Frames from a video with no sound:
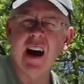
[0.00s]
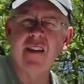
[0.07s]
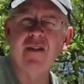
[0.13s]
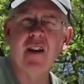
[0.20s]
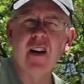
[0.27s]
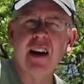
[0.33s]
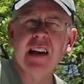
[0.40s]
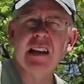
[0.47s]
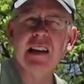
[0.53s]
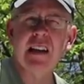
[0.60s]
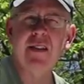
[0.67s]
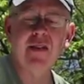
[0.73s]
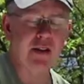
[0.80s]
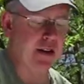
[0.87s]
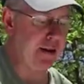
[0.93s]
Very
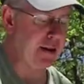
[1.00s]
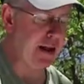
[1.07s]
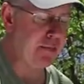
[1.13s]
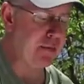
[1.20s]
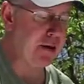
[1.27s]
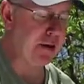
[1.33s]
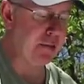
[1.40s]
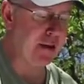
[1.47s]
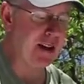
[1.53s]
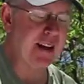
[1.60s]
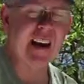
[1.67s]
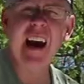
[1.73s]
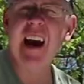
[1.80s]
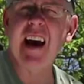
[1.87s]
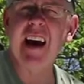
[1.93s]
cleverly, they put it with a
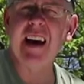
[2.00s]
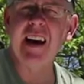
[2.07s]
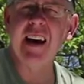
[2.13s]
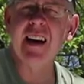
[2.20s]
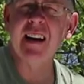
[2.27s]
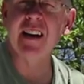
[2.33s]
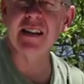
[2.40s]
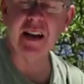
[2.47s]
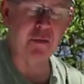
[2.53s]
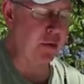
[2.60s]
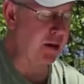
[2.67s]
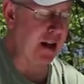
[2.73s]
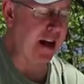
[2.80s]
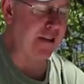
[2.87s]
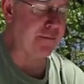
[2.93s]
K because I
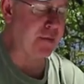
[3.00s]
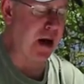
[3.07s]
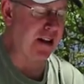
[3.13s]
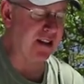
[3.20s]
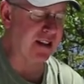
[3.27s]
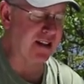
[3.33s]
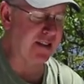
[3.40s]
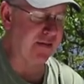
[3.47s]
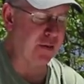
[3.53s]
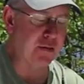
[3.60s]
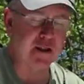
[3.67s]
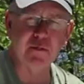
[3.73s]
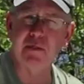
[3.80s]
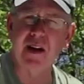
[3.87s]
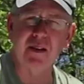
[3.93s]
would not have bought this if it
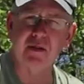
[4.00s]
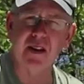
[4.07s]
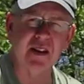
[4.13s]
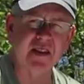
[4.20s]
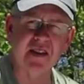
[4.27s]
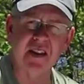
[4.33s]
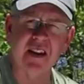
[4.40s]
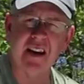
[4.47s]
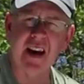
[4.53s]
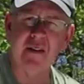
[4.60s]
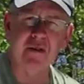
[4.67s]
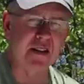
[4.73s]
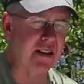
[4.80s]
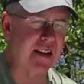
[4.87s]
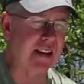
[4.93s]
was spelled with a C. I
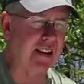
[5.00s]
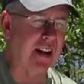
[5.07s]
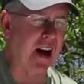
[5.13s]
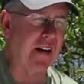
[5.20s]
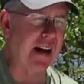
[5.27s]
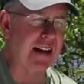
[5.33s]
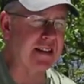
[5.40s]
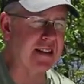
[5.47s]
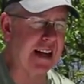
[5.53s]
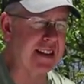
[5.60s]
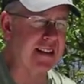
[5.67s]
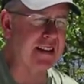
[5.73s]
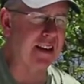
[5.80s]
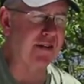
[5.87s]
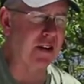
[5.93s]
would have said, no, that's
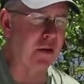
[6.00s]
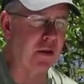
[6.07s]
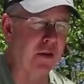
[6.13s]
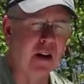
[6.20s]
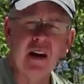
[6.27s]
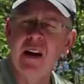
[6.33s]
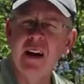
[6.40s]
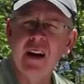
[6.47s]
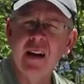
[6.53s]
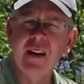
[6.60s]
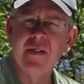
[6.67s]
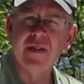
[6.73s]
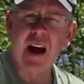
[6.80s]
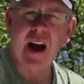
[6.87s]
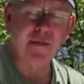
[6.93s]
that's not the,
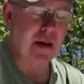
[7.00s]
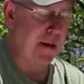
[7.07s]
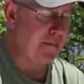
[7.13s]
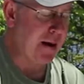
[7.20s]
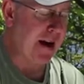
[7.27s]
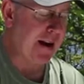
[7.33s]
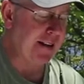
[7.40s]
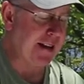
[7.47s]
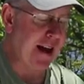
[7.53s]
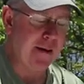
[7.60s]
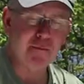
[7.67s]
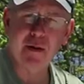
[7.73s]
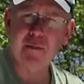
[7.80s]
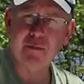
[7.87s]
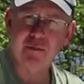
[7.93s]
I'm not buying
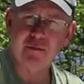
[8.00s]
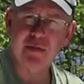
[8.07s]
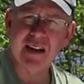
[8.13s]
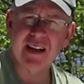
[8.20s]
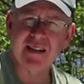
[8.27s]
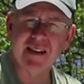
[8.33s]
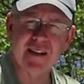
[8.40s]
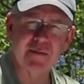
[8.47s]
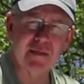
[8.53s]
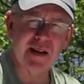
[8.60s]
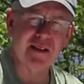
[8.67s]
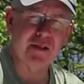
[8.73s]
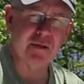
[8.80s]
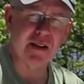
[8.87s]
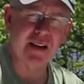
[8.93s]
that. But because they
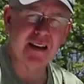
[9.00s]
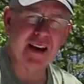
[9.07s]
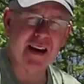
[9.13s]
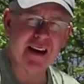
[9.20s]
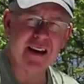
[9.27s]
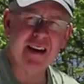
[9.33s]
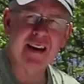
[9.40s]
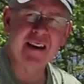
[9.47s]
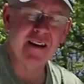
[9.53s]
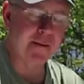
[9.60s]
spelled it with a K,